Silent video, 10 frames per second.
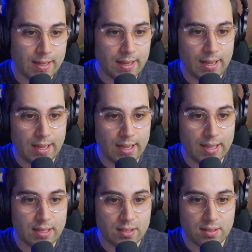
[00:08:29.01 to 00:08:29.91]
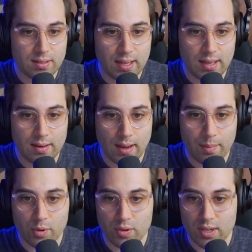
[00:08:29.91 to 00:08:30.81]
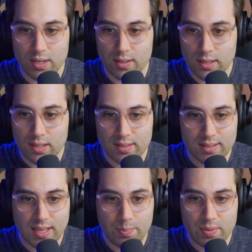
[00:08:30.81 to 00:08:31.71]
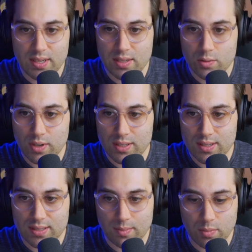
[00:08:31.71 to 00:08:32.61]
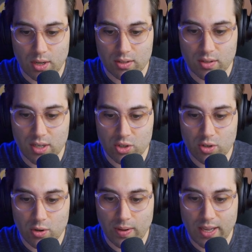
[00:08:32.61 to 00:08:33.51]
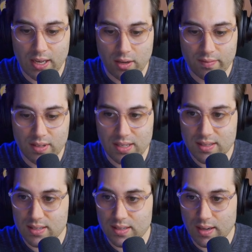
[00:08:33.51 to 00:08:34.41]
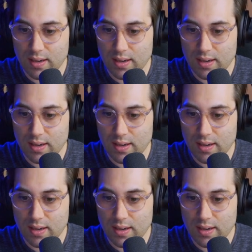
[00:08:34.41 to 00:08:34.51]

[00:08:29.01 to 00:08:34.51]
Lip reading: and then I'm gonna skip these ones because I'm not gonna show any of these